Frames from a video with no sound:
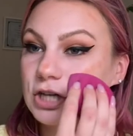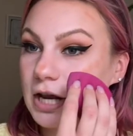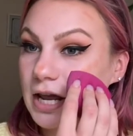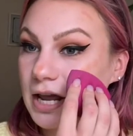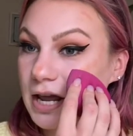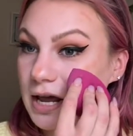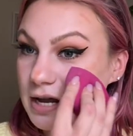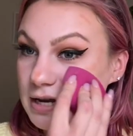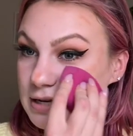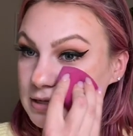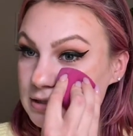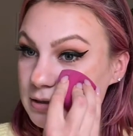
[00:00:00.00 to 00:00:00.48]

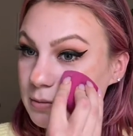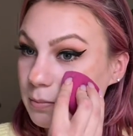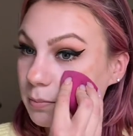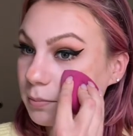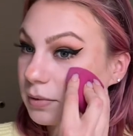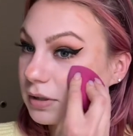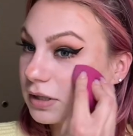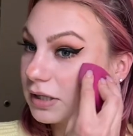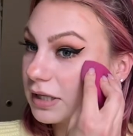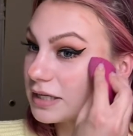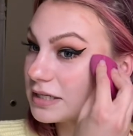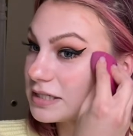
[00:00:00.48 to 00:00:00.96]
and
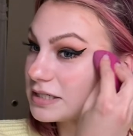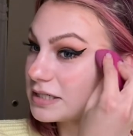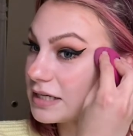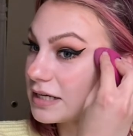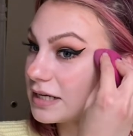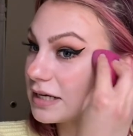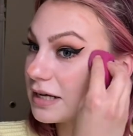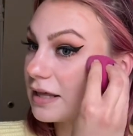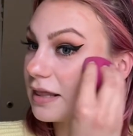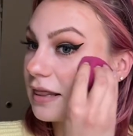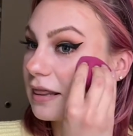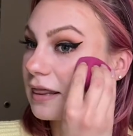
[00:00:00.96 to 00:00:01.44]

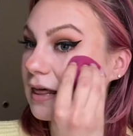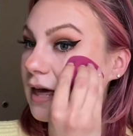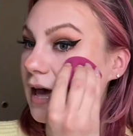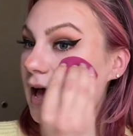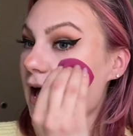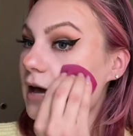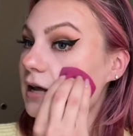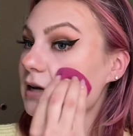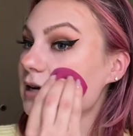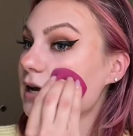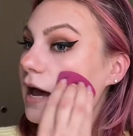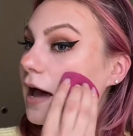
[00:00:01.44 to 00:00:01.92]
blending
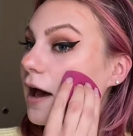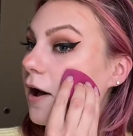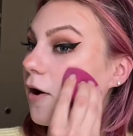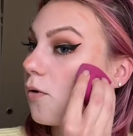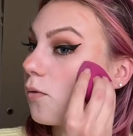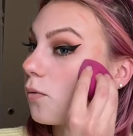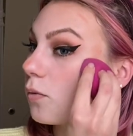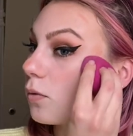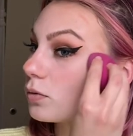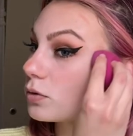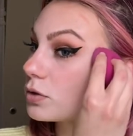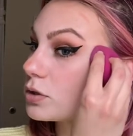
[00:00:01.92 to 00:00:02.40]
that
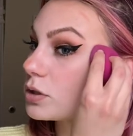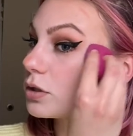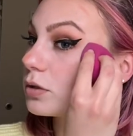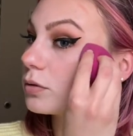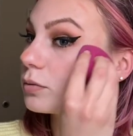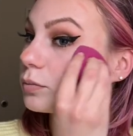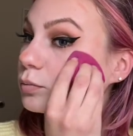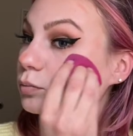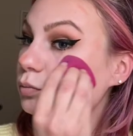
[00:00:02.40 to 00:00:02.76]
out.